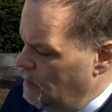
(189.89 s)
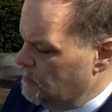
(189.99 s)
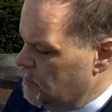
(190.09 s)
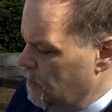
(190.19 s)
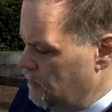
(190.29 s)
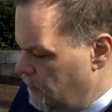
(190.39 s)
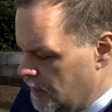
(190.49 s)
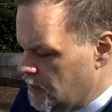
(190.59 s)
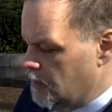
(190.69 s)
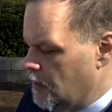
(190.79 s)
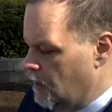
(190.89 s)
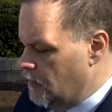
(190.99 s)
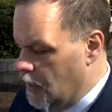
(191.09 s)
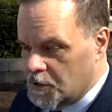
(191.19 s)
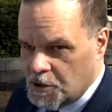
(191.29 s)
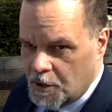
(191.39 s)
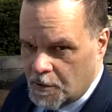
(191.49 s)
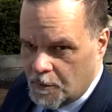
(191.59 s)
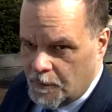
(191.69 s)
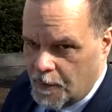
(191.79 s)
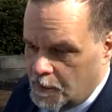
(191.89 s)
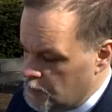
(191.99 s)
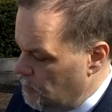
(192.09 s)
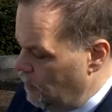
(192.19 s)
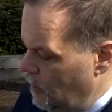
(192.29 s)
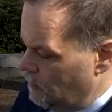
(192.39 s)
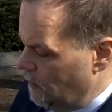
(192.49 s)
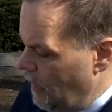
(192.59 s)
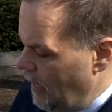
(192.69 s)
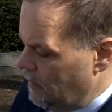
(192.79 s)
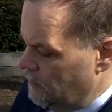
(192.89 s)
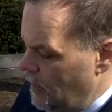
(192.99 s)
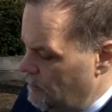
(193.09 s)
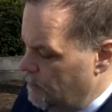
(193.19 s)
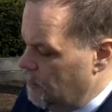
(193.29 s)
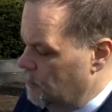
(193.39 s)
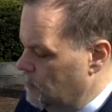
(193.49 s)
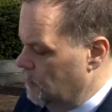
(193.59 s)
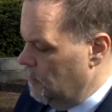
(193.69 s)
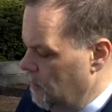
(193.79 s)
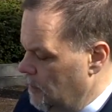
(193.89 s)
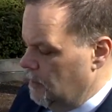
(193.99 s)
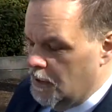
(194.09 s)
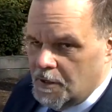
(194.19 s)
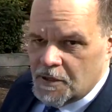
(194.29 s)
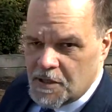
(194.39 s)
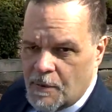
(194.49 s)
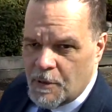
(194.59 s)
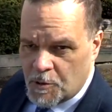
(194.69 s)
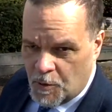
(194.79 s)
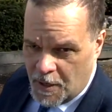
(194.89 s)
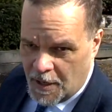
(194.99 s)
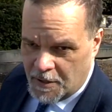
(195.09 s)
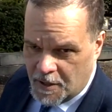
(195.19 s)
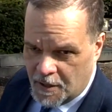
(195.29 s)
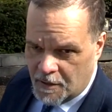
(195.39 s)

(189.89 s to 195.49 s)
He was convicted of election interference along with the head of NABU in December 2018.